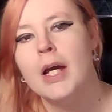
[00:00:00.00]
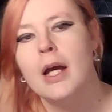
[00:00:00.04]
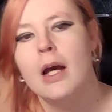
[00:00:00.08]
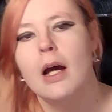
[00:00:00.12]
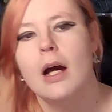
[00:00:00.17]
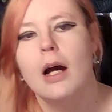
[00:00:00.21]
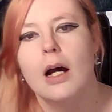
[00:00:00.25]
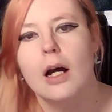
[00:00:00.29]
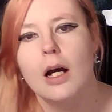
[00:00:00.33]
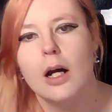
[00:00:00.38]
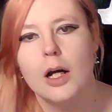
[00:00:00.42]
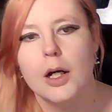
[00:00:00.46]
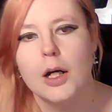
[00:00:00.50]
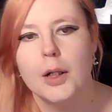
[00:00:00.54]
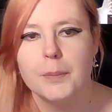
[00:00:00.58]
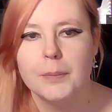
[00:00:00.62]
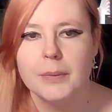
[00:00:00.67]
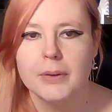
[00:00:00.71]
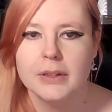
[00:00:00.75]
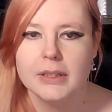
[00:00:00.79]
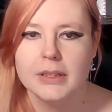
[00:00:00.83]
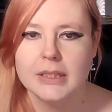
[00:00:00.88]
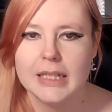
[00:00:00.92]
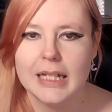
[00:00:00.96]

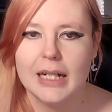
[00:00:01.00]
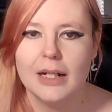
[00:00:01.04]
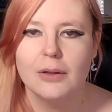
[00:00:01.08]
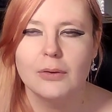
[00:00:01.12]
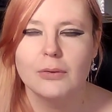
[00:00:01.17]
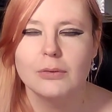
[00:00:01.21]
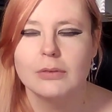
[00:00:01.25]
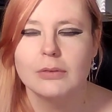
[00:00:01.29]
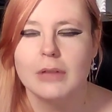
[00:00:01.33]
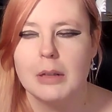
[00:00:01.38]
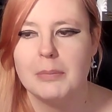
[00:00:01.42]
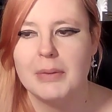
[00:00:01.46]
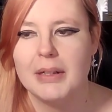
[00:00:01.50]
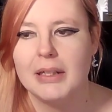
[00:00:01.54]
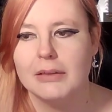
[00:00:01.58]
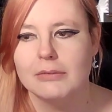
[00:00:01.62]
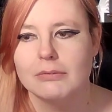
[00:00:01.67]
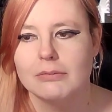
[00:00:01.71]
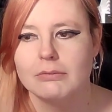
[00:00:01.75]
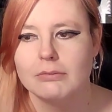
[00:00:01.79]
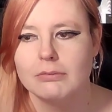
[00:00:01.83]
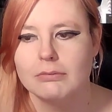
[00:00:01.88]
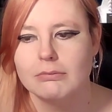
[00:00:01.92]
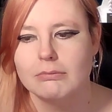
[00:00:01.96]
Now,
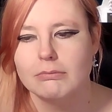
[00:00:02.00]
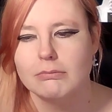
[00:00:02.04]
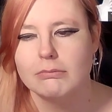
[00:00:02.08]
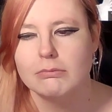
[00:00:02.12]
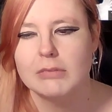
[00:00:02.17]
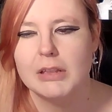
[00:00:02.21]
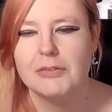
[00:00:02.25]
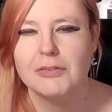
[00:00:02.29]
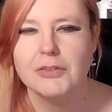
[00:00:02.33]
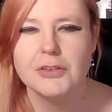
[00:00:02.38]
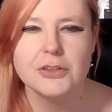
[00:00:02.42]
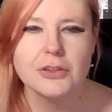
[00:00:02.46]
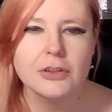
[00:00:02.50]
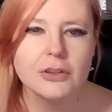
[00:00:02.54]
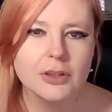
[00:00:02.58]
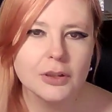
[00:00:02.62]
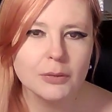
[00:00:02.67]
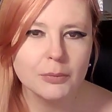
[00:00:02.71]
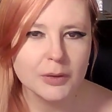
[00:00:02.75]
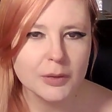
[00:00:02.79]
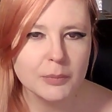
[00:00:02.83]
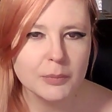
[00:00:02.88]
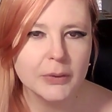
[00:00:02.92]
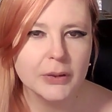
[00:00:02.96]
if you don't know
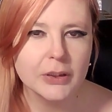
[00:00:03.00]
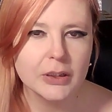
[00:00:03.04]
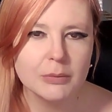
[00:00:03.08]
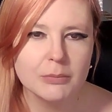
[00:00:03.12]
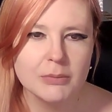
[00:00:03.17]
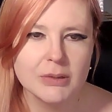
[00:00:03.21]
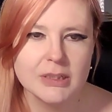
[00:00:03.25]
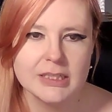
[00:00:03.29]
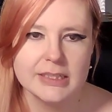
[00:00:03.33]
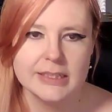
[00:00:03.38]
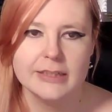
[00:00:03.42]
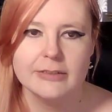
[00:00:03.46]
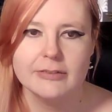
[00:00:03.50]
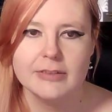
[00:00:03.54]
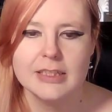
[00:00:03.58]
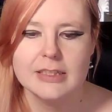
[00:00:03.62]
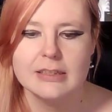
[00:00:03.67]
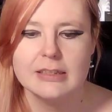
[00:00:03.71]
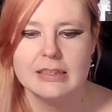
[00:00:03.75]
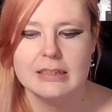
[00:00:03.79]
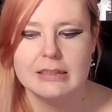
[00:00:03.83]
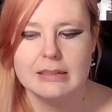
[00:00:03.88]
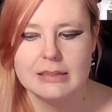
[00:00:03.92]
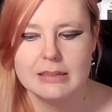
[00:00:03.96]
what the Pokemon series
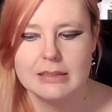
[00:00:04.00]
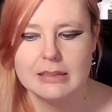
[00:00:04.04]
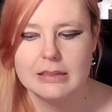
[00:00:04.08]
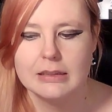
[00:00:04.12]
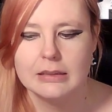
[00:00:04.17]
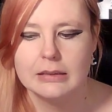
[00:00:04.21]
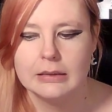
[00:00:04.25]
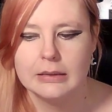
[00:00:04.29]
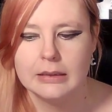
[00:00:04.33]
is,